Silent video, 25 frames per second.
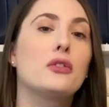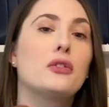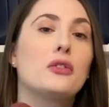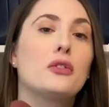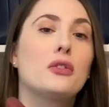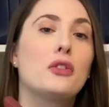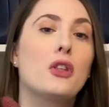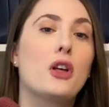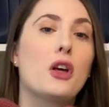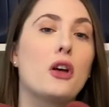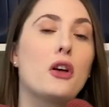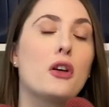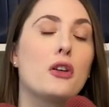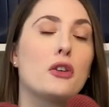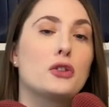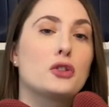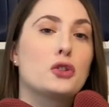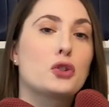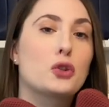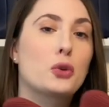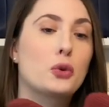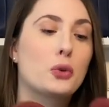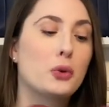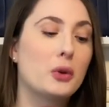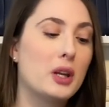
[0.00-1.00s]
The
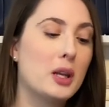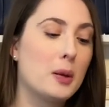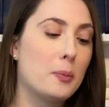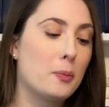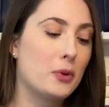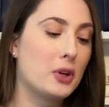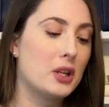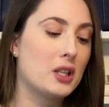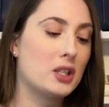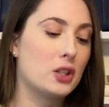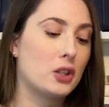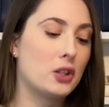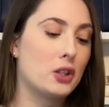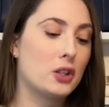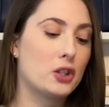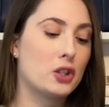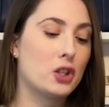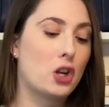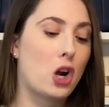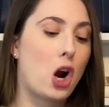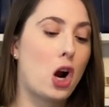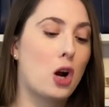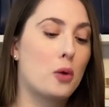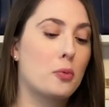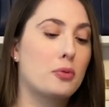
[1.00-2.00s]
Tree Breezers
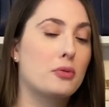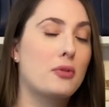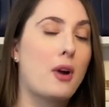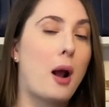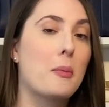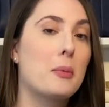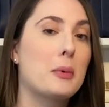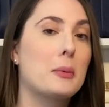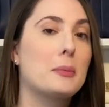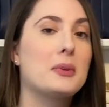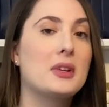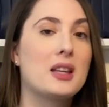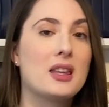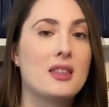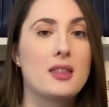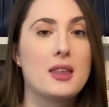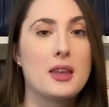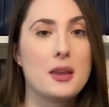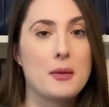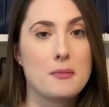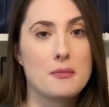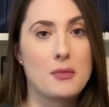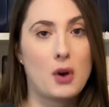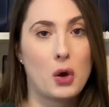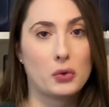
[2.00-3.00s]
are probably the
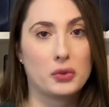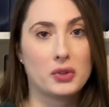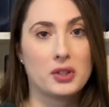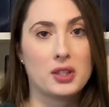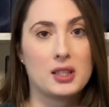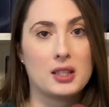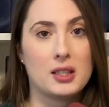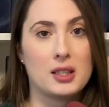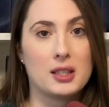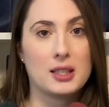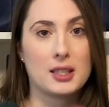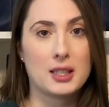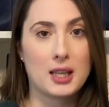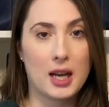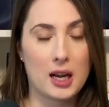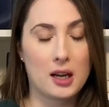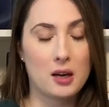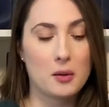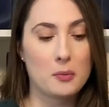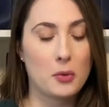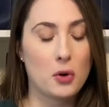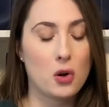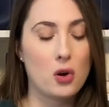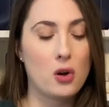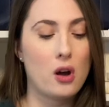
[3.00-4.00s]
most
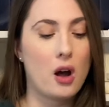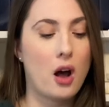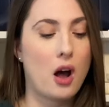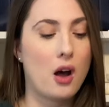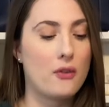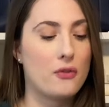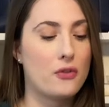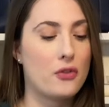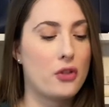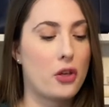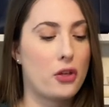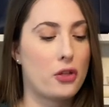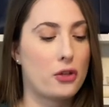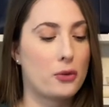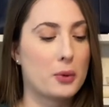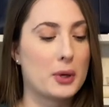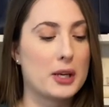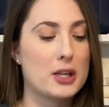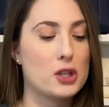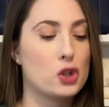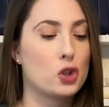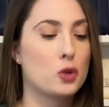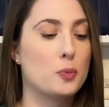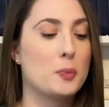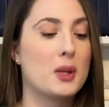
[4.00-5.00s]
sustainable of the three,
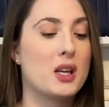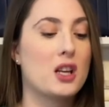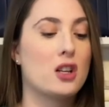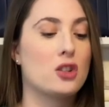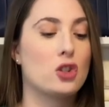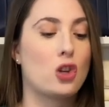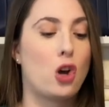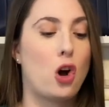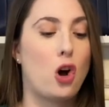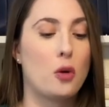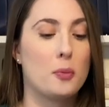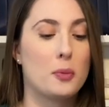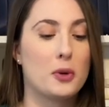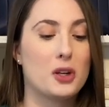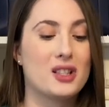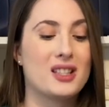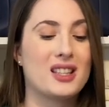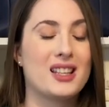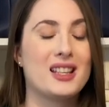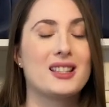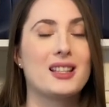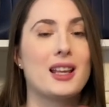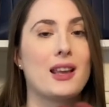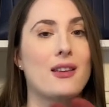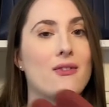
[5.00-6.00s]
just because Allbirds
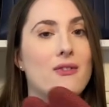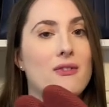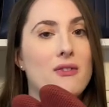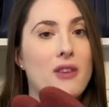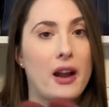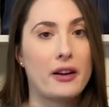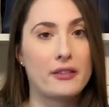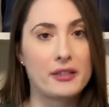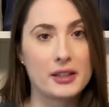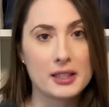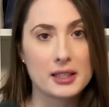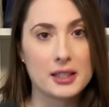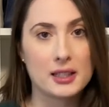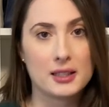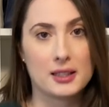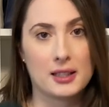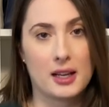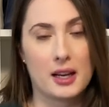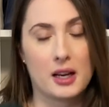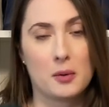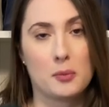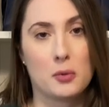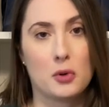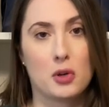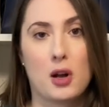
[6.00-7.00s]
is a very
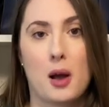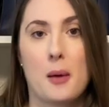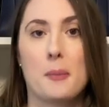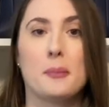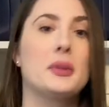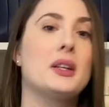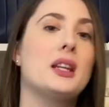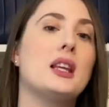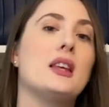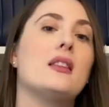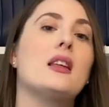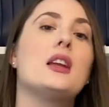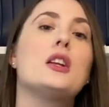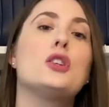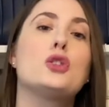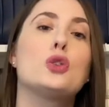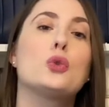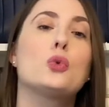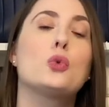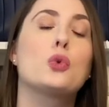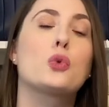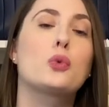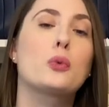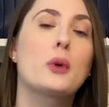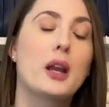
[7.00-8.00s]
sustainable company. They do
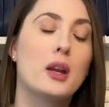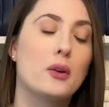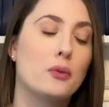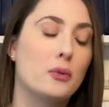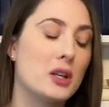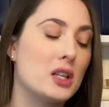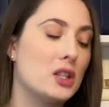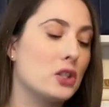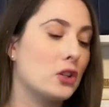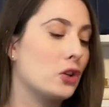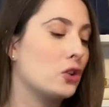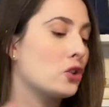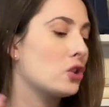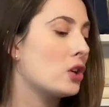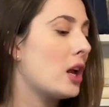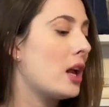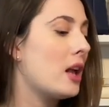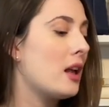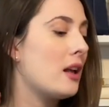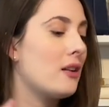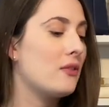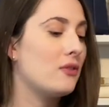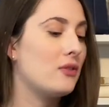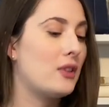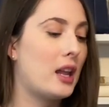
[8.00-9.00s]
great research,
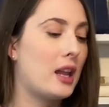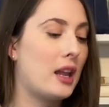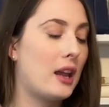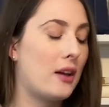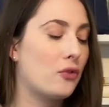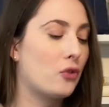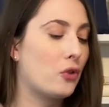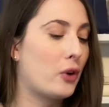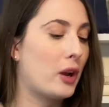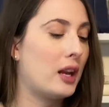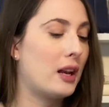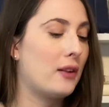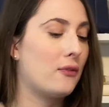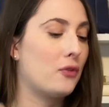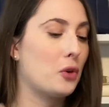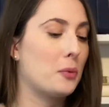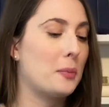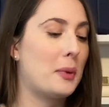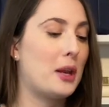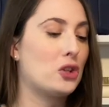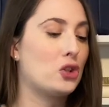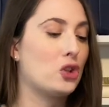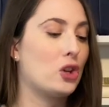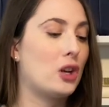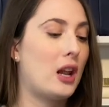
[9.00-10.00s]
they have great
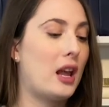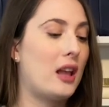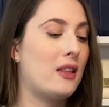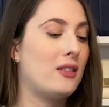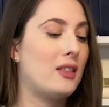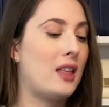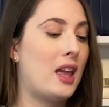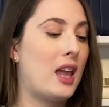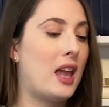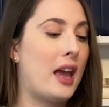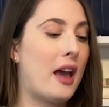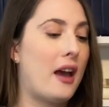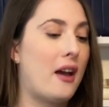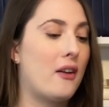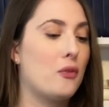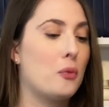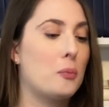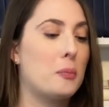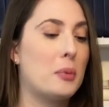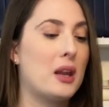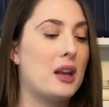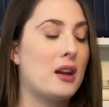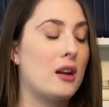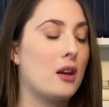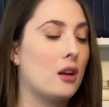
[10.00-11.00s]
information, and they have
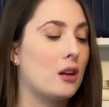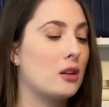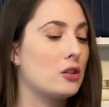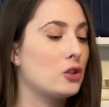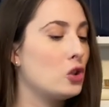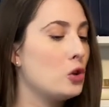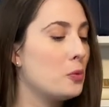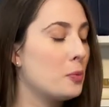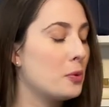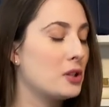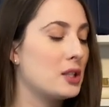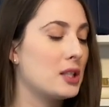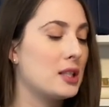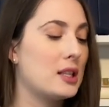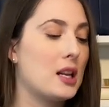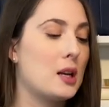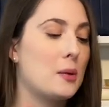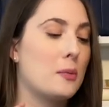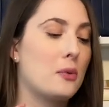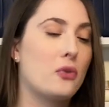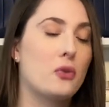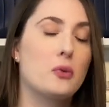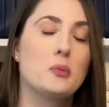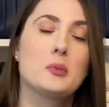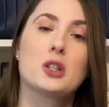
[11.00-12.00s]
been super sustainable
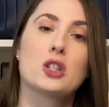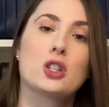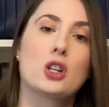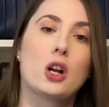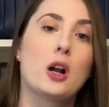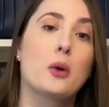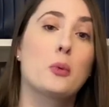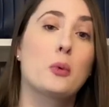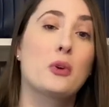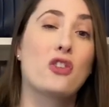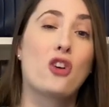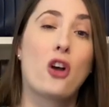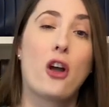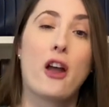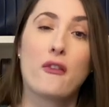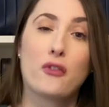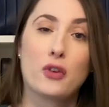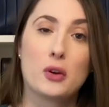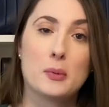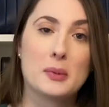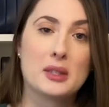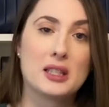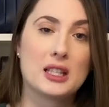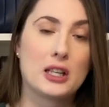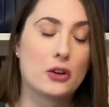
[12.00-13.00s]
from the start with every
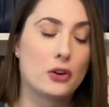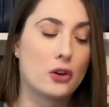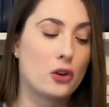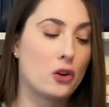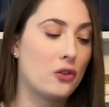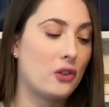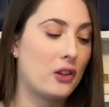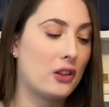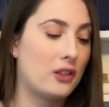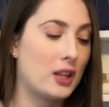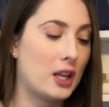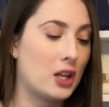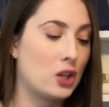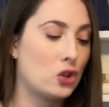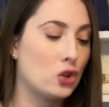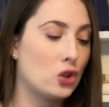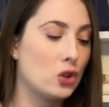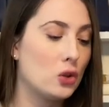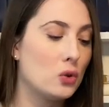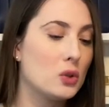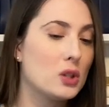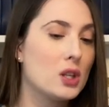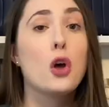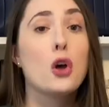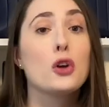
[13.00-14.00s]
material that they
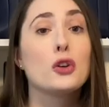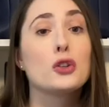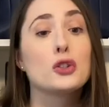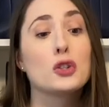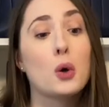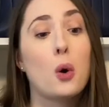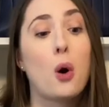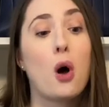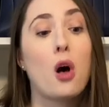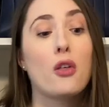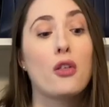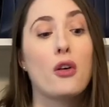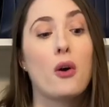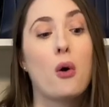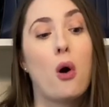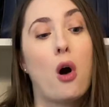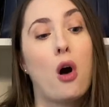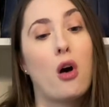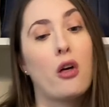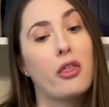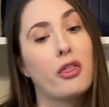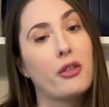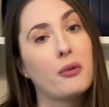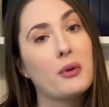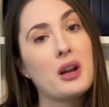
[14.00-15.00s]
choose. So although all
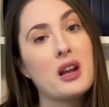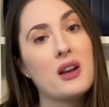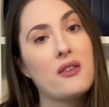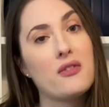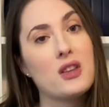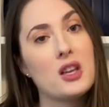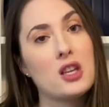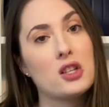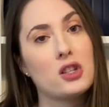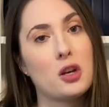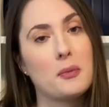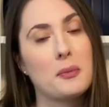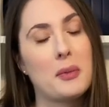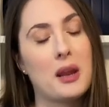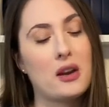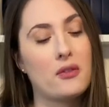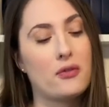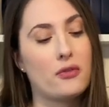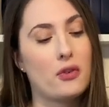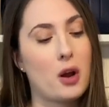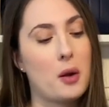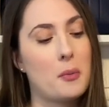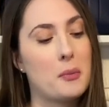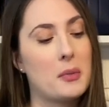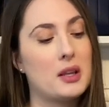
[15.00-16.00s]
three of these are made
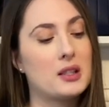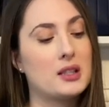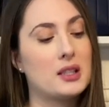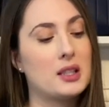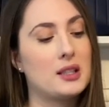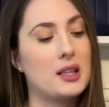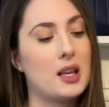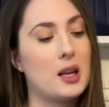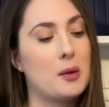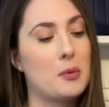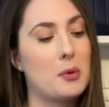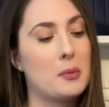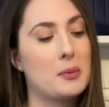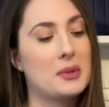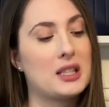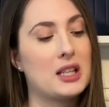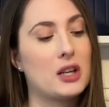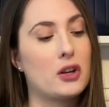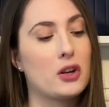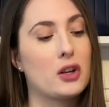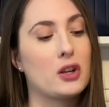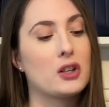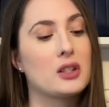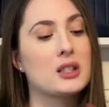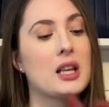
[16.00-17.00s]
from sustainable
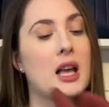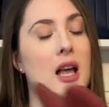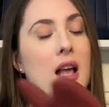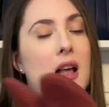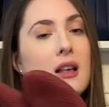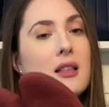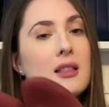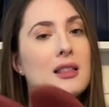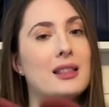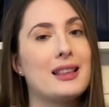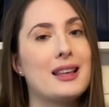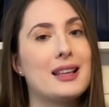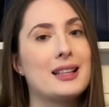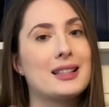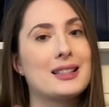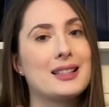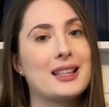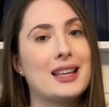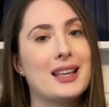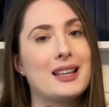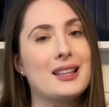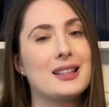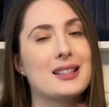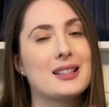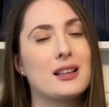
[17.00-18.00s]
materials, this
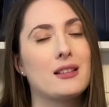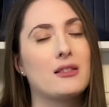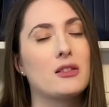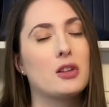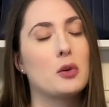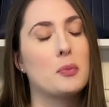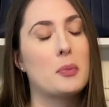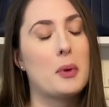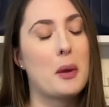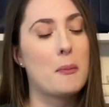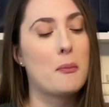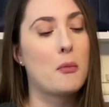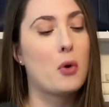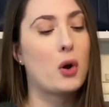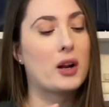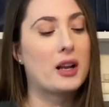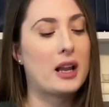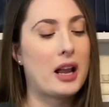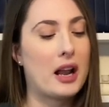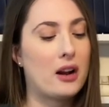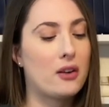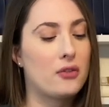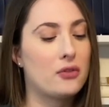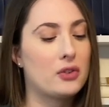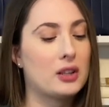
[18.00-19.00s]
is a little bit more
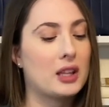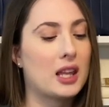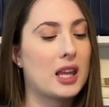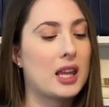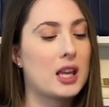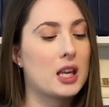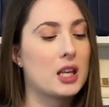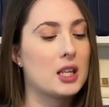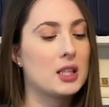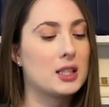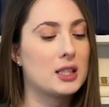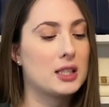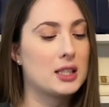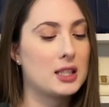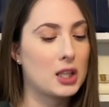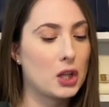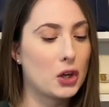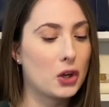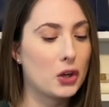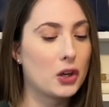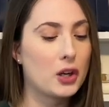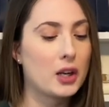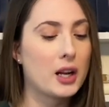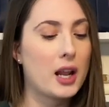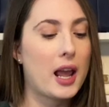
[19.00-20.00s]
carefully
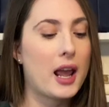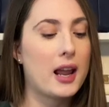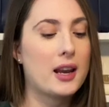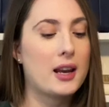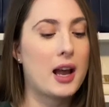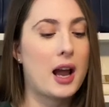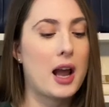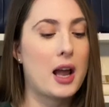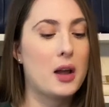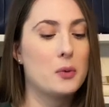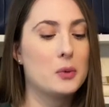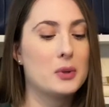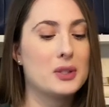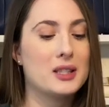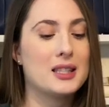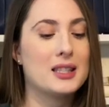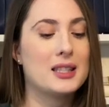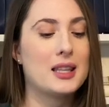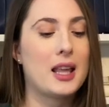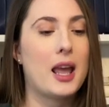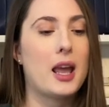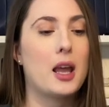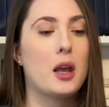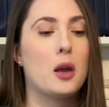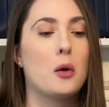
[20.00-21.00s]
considered, and I would
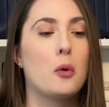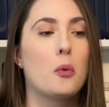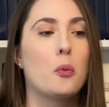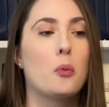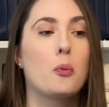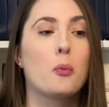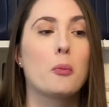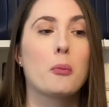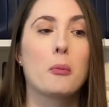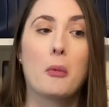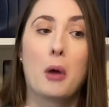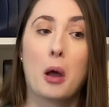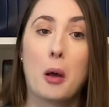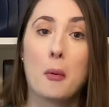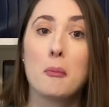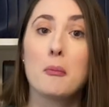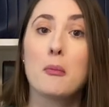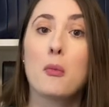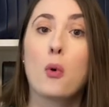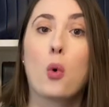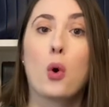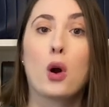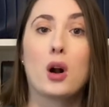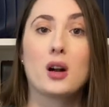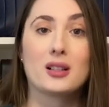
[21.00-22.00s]
say a
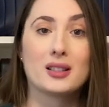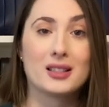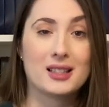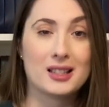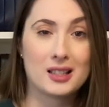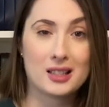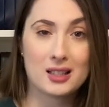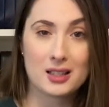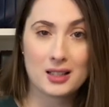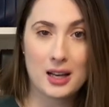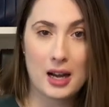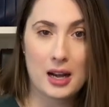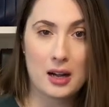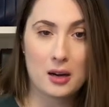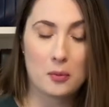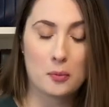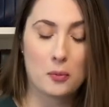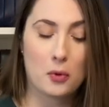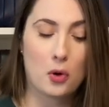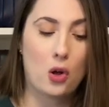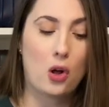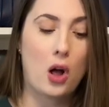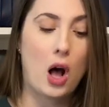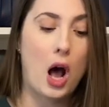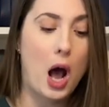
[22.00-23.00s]
more
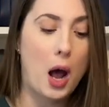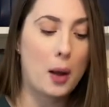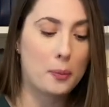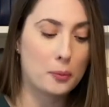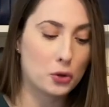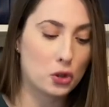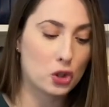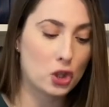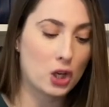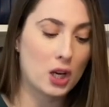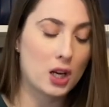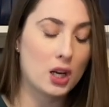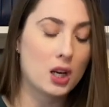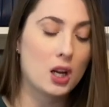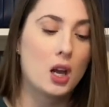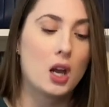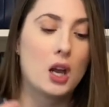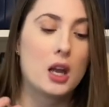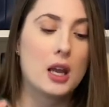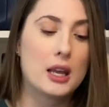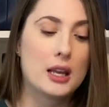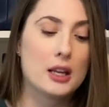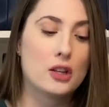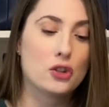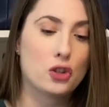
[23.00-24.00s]
sustainable option
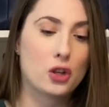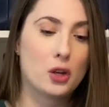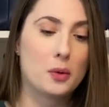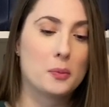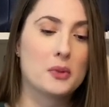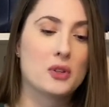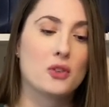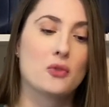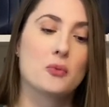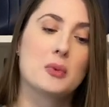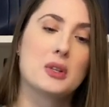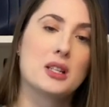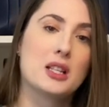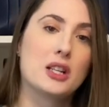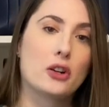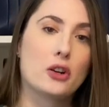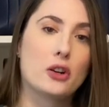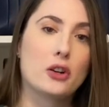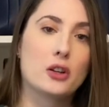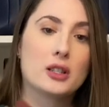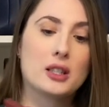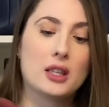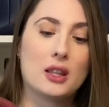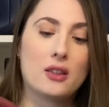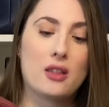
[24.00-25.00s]
in terms of
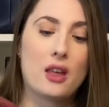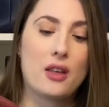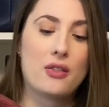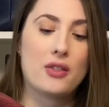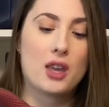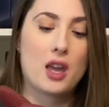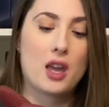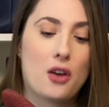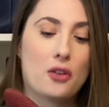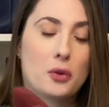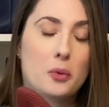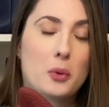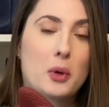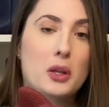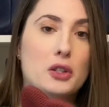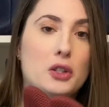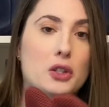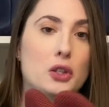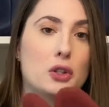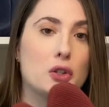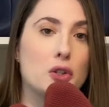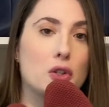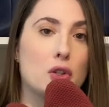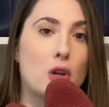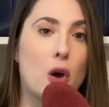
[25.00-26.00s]
materials than the ones.
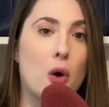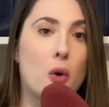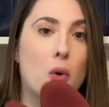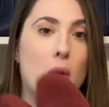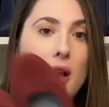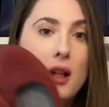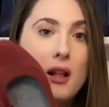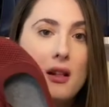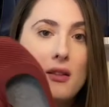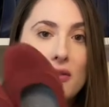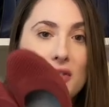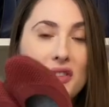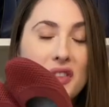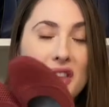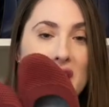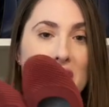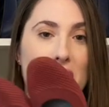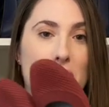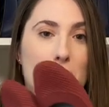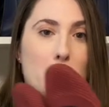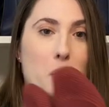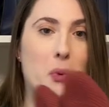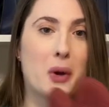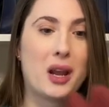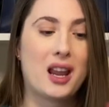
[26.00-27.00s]
So these
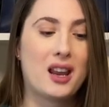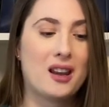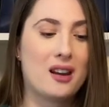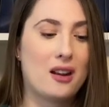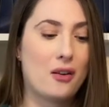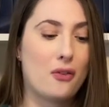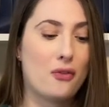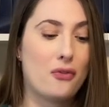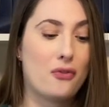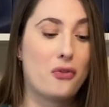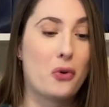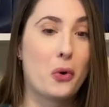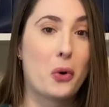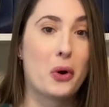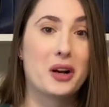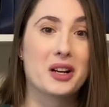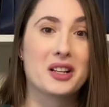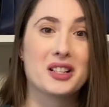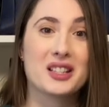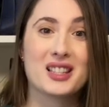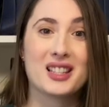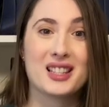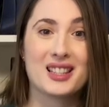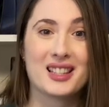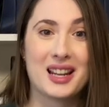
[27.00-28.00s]
win for
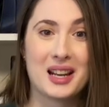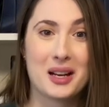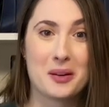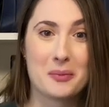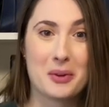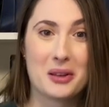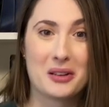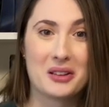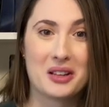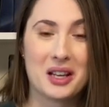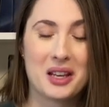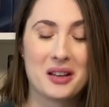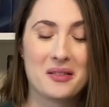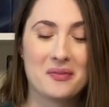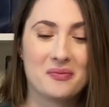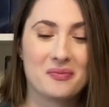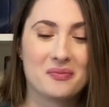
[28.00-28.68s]
sustainability.